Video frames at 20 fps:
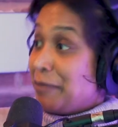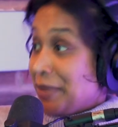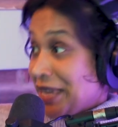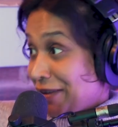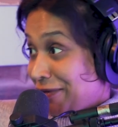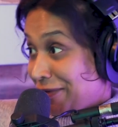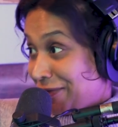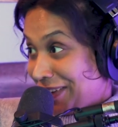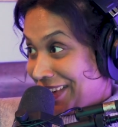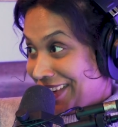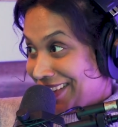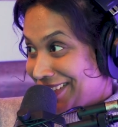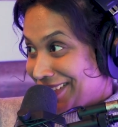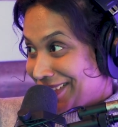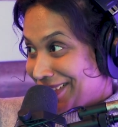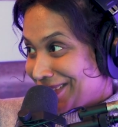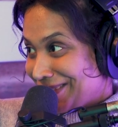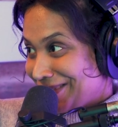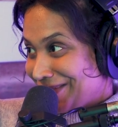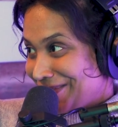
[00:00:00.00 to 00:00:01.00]
their beef
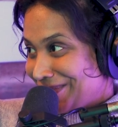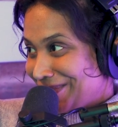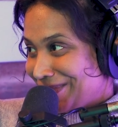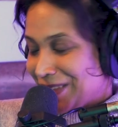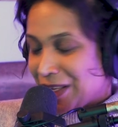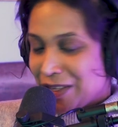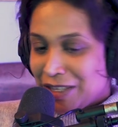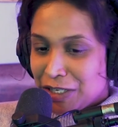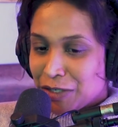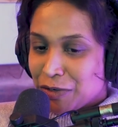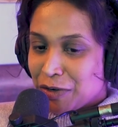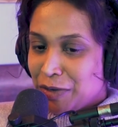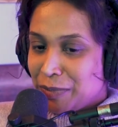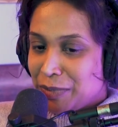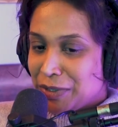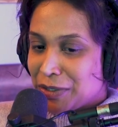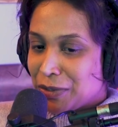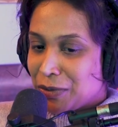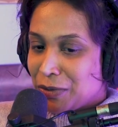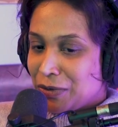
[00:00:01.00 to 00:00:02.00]
is, so this
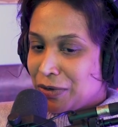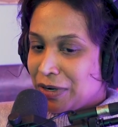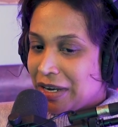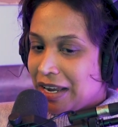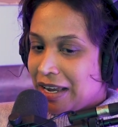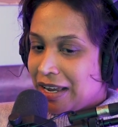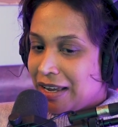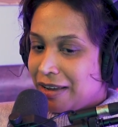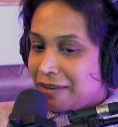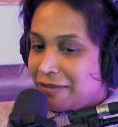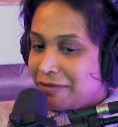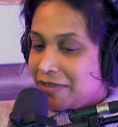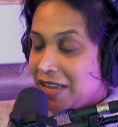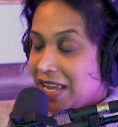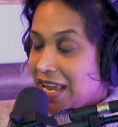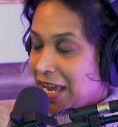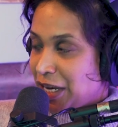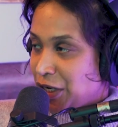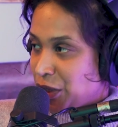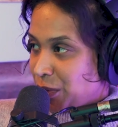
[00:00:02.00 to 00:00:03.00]
group is called
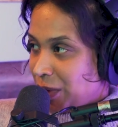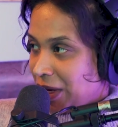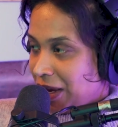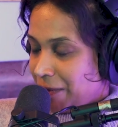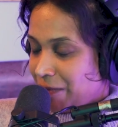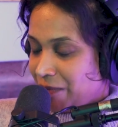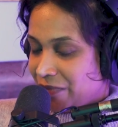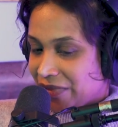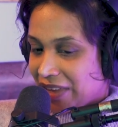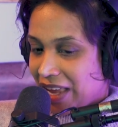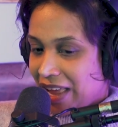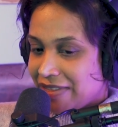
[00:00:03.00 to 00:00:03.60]
VHP,